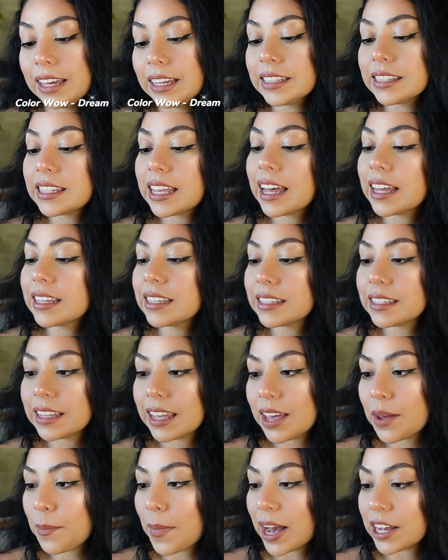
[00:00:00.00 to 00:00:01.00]
It says
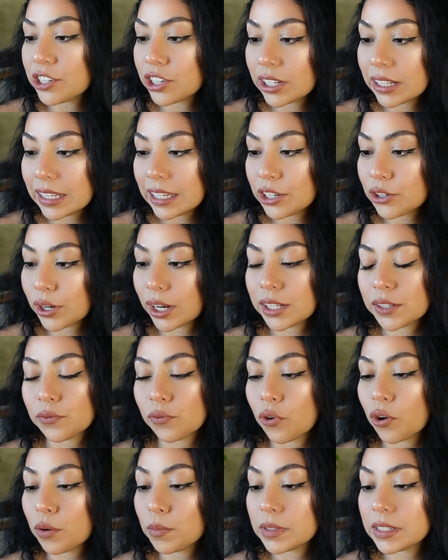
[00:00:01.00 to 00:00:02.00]
it magically
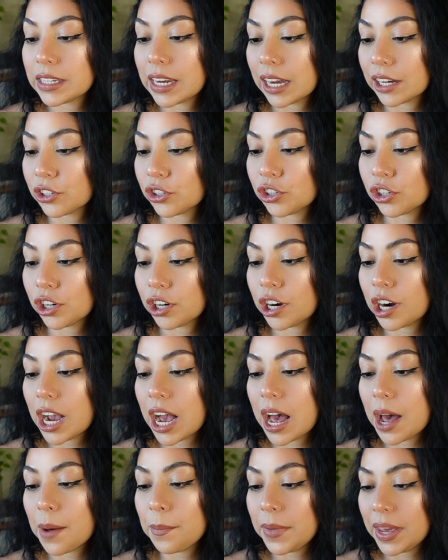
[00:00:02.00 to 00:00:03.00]
transforms texture,
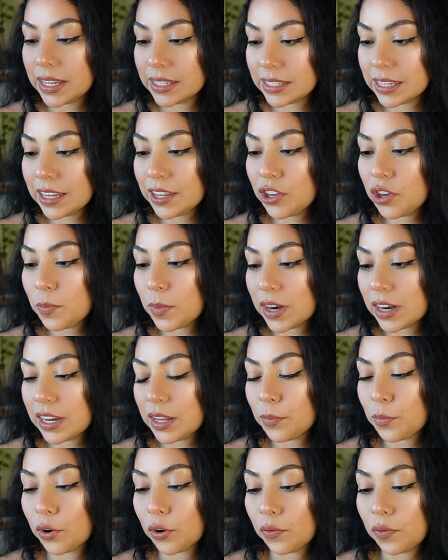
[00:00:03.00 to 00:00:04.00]
amazing
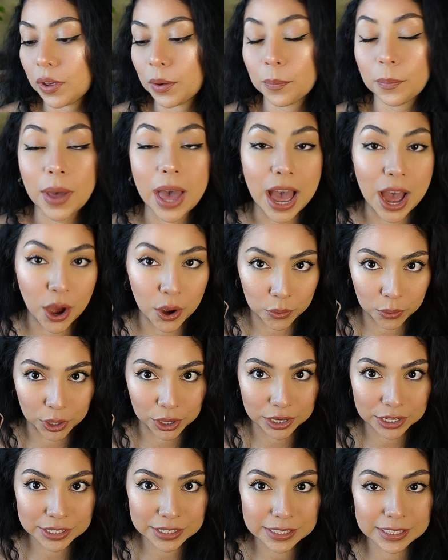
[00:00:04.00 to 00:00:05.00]
humidity proofing
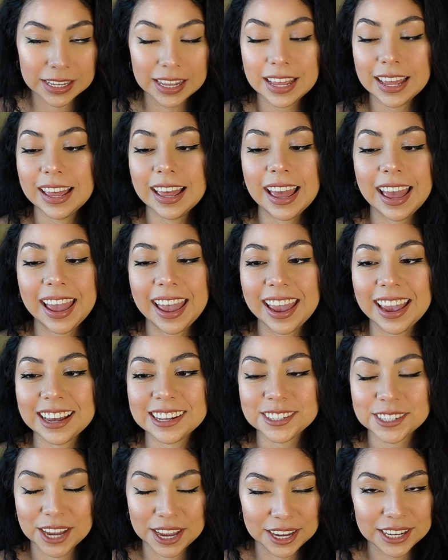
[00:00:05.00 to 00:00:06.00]
powers,
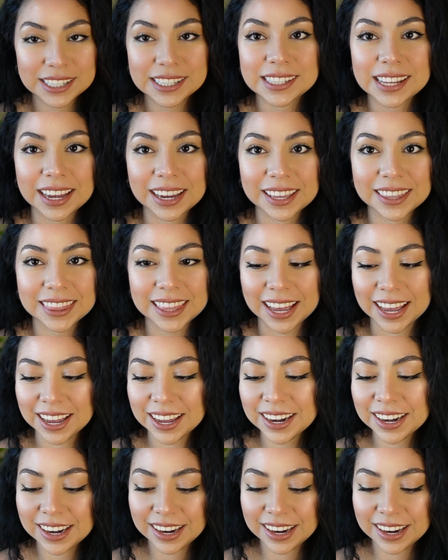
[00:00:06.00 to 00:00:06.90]
and I can second that.